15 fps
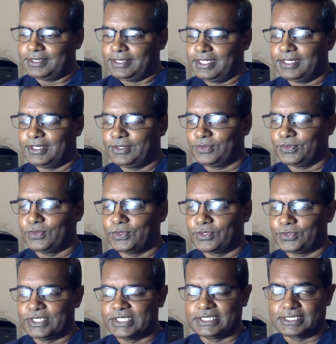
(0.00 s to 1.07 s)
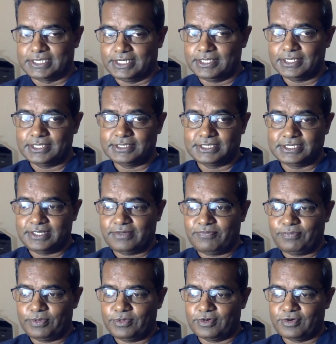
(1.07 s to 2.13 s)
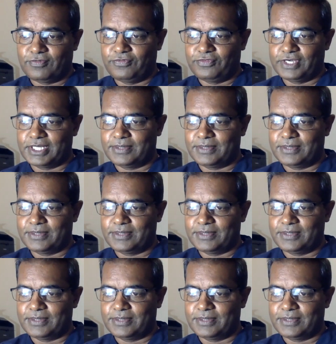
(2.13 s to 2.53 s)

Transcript: Then you go to the third step of